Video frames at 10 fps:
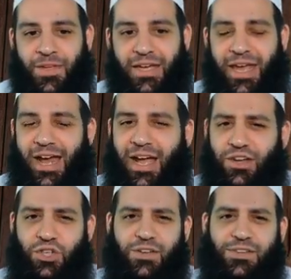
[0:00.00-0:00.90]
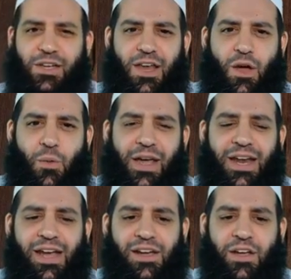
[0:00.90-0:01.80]
And Aisha radiallahu
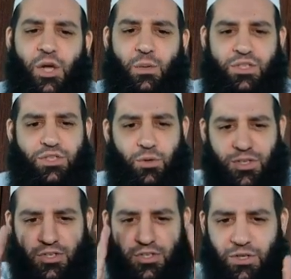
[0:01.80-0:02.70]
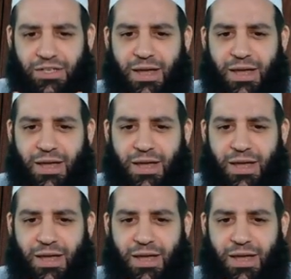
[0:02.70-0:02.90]
anha was so concerned